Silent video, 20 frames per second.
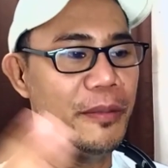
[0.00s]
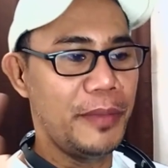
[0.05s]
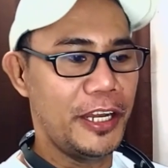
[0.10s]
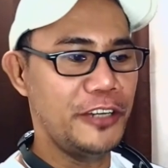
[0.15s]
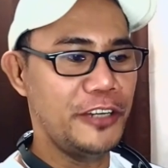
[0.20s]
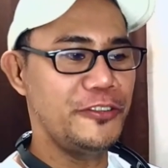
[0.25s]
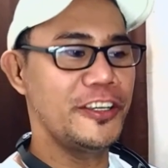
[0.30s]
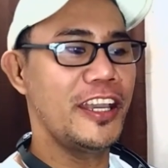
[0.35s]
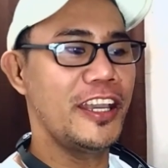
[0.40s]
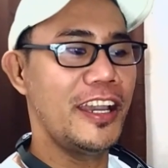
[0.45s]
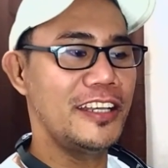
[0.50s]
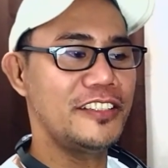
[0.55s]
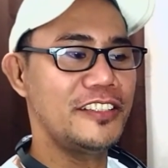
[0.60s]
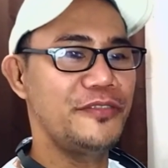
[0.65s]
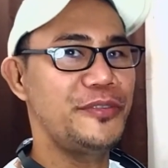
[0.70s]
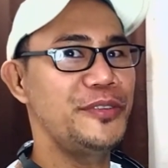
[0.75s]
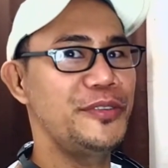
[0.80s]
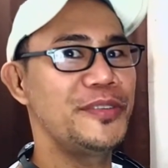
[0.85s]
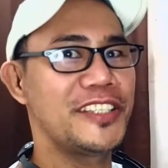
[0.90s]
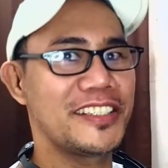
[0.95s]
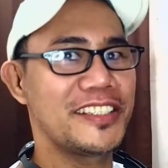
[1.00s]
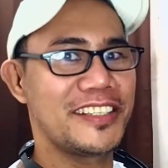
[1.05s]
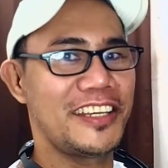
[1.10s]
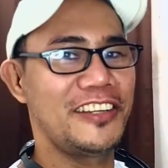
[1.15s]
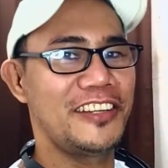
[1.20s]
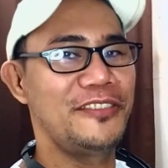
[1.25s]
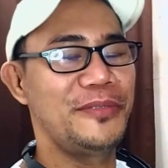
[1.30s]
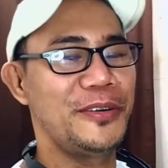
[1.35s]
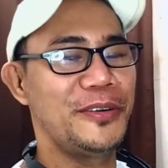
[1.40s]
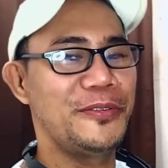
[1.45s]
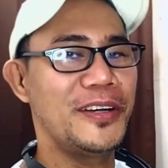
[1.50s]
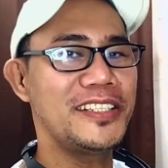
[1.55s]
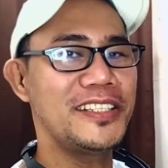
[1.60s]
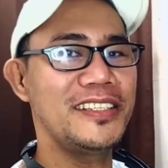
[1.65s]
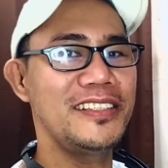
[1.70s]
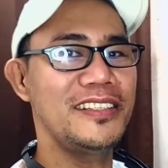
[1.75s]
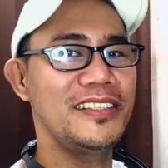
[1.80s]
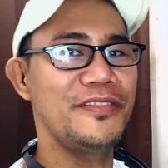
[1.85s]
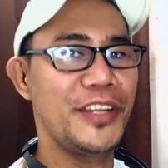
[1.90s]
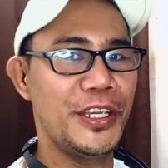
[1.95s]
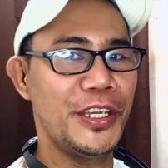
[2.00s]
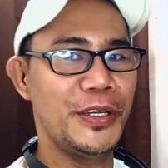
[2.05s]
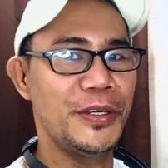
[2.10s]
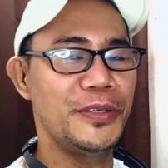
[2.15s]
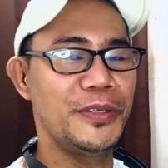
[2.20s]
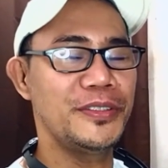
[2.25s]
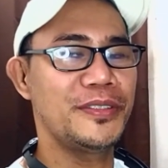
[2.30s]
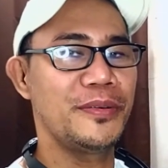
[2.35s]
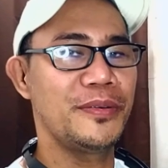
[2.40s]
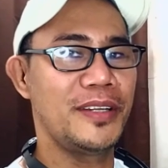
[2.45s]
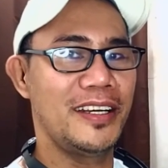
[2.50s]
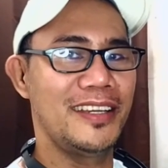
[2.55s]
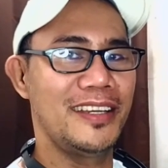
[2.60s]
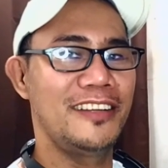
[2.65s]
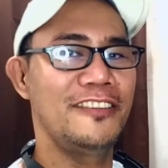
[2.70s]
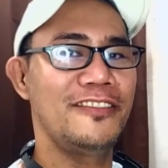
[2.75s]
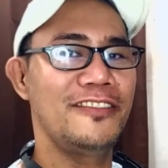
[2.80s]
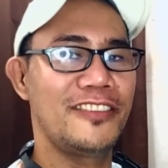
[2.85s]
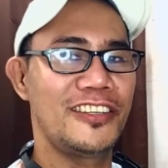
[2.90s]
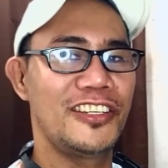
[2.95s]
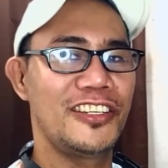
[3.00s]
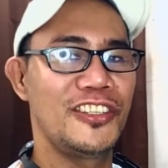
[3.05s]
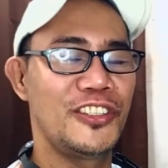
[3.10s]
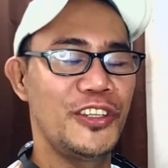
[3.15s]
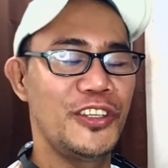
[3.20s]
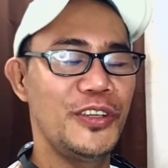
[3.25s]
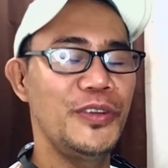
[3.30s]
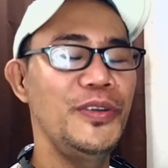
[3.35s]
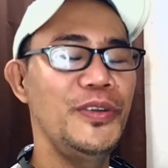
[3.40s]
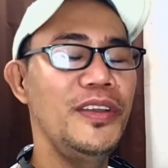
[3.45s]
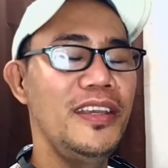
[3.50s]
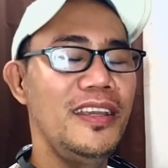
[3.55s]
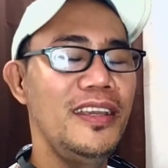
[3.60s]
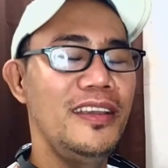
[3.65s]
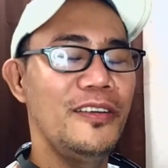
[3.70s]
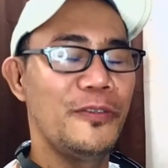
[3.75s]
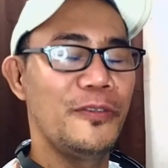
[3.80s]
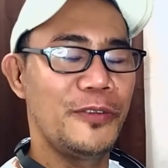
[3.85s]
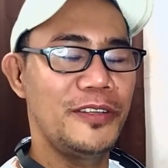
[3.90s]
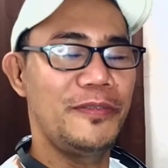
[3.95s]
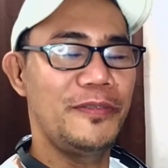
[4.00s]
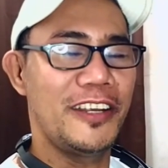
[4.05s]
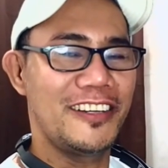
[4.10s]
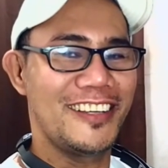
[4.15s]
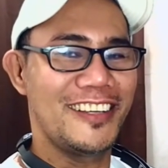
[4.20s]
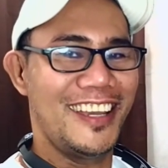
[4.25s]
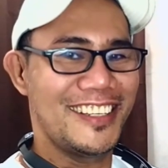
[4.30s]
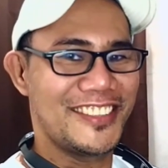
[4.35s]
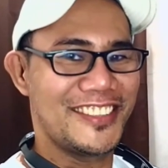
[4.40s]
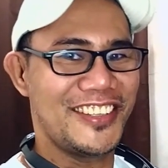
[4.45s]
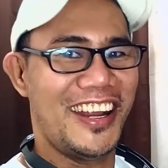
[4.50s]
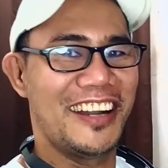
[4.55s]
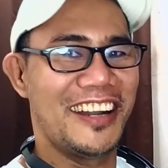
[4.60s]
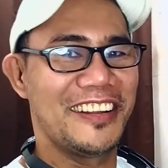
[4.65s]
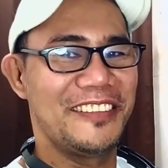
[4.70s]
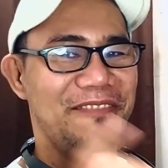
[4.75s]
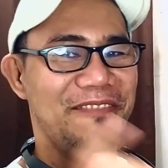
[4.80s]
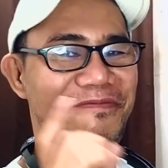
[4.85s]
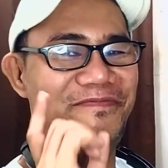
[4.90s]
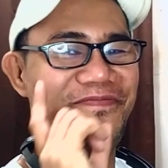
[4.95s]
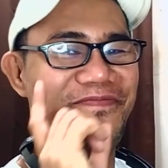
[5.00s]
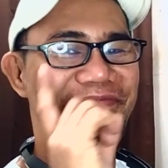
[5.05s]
But anyway guys, I'm pretty much excited about watching this video, so without any further ado, we'd better get started.